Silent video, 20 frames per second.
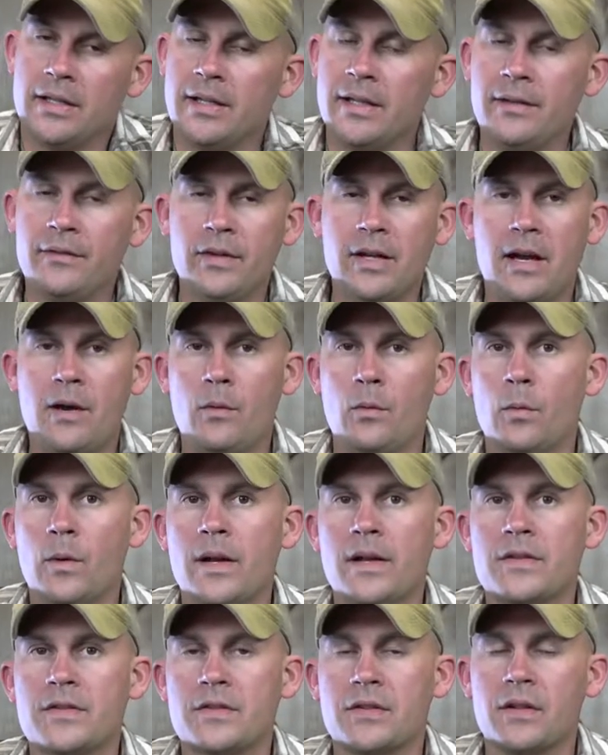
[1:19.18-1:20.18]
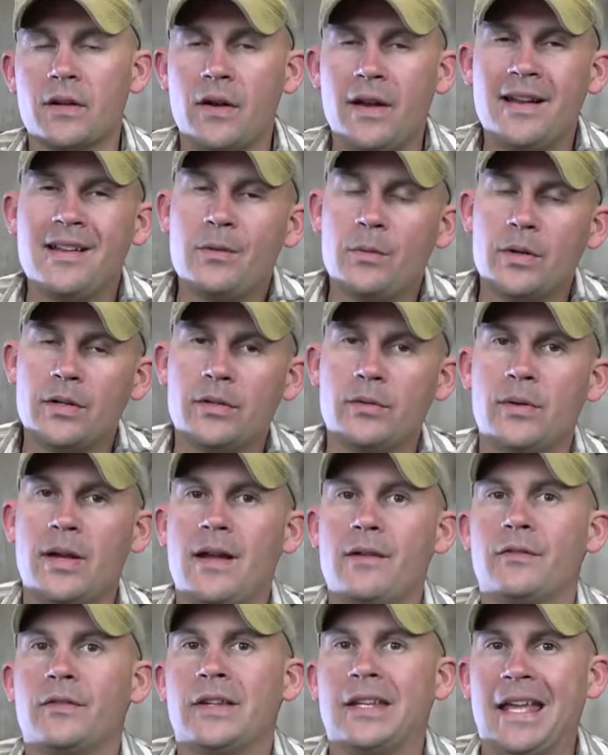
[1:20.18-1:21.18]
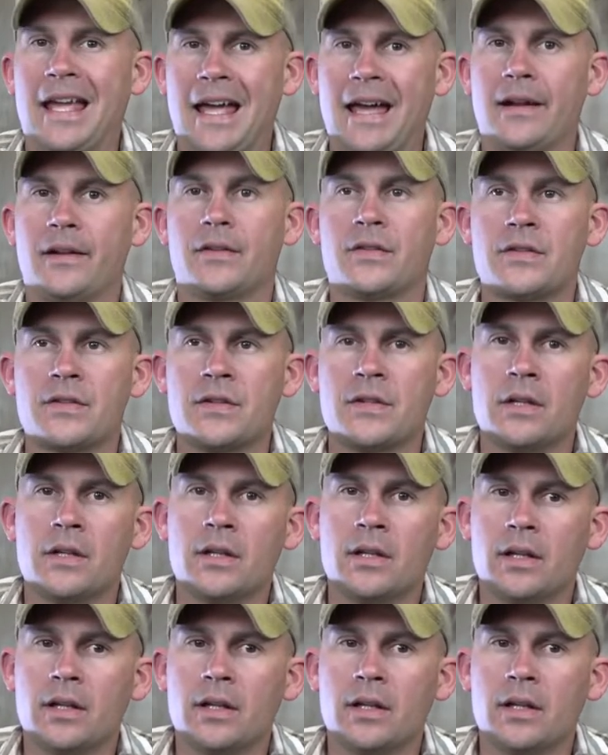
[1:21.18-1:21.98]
Even out west, you know, anywhere you have caddis,